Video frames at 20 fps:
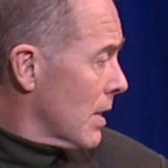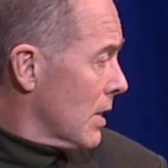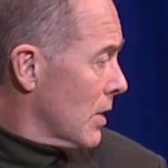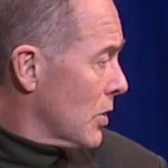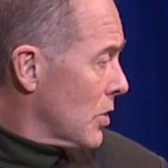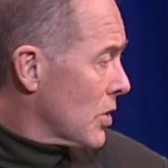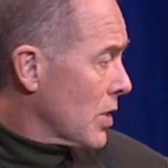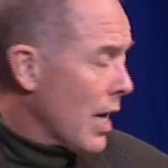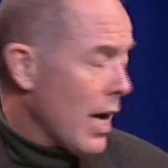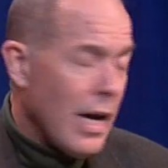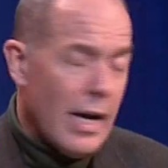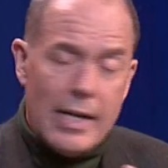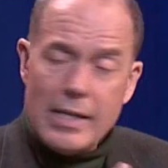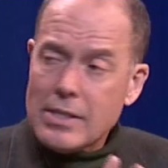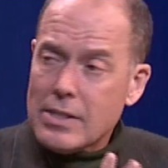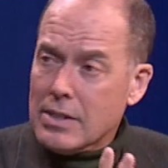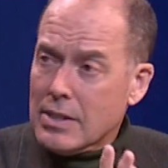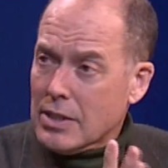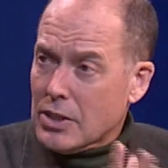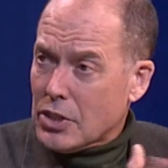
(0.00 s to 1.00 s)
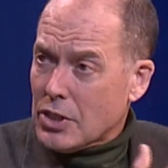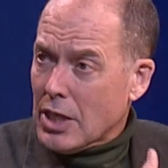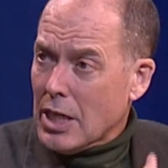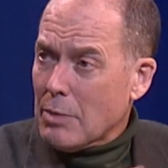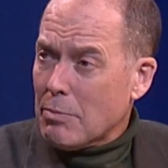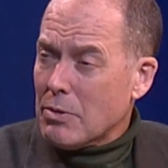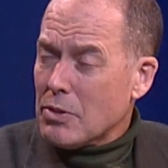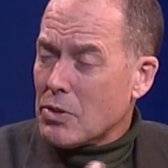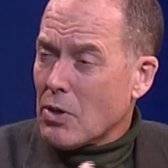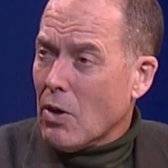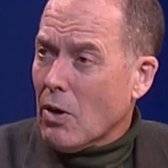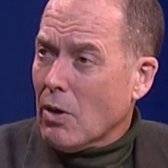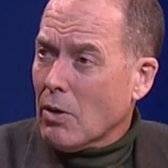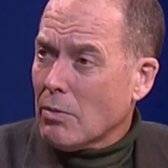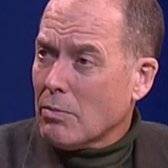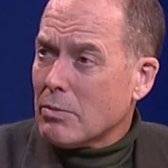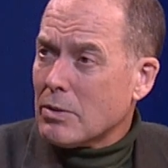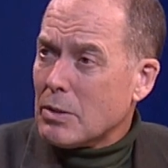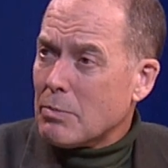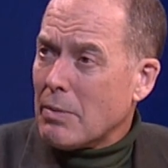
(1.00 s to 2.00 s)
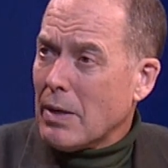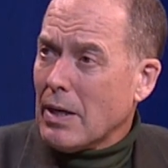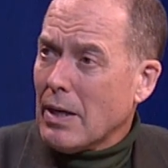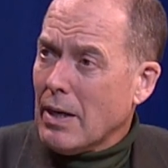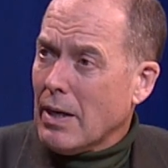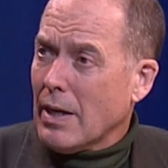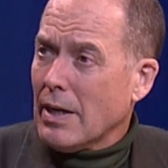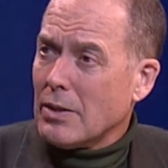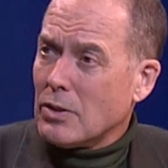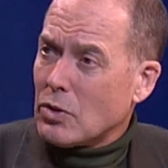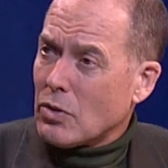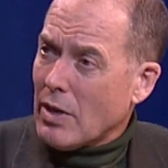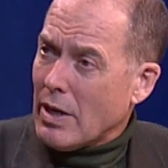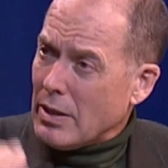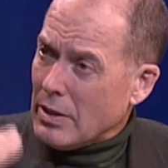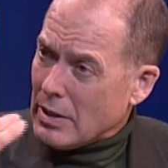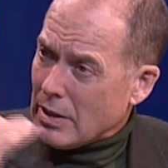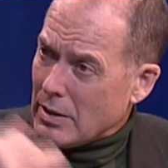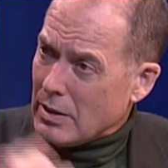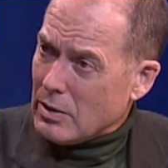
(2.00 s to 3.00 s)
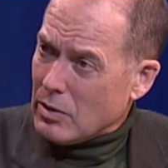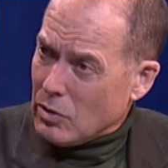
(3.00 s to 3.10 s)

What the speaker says: size and the shape is all dependent on trying to